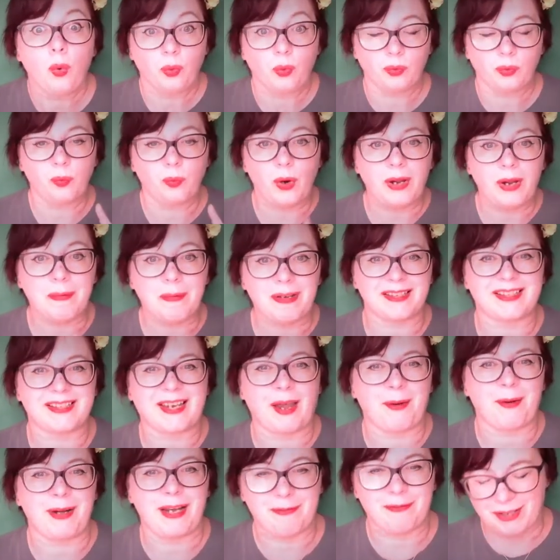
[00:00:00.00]
We must
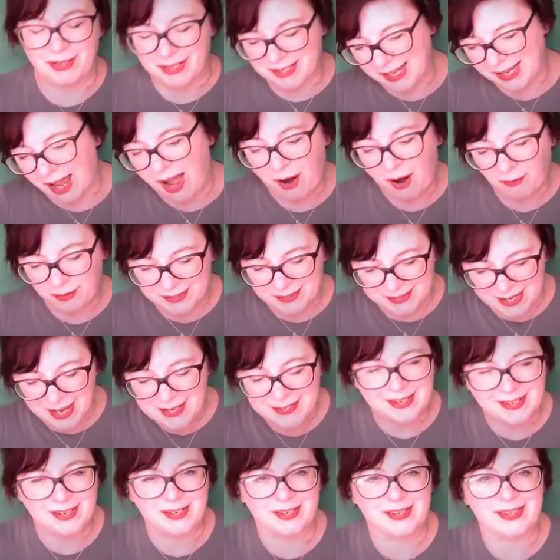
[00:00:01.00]
go and live in the Sahara
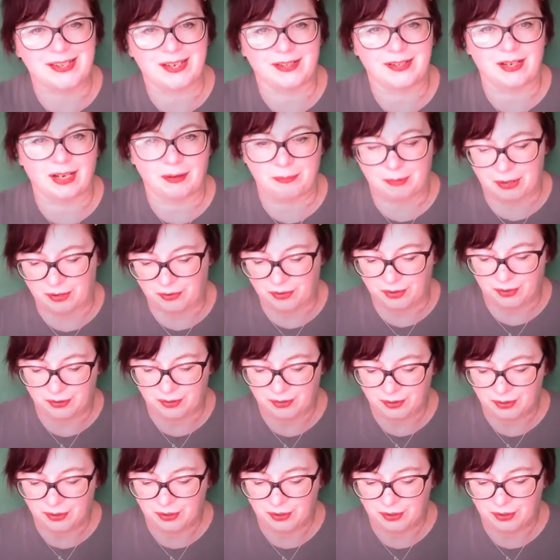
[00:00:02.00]
Desert, said her mother,